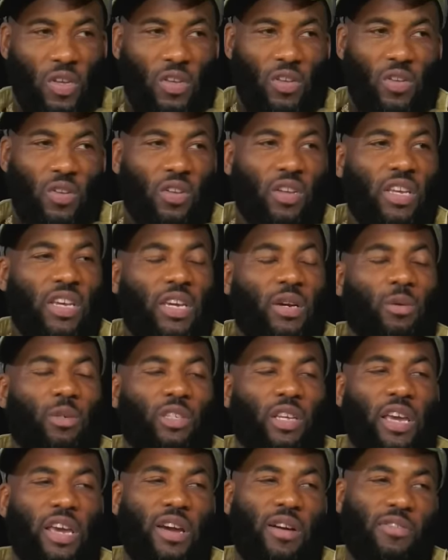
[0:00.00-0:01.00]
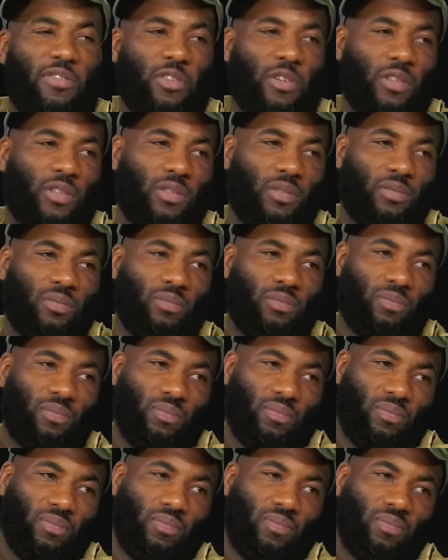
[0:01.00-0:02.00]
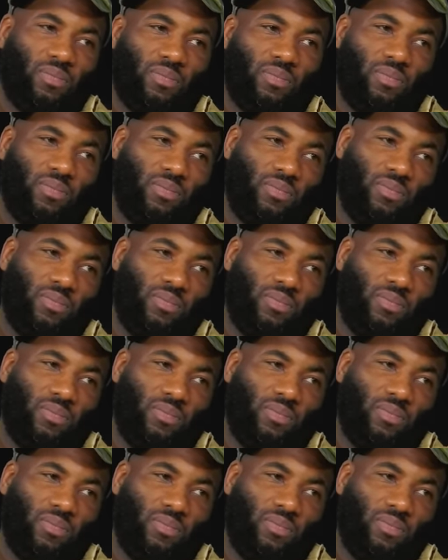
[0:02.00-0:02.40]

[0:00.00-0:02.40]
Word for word: Your dad was an alpha. He gave me 2 horses.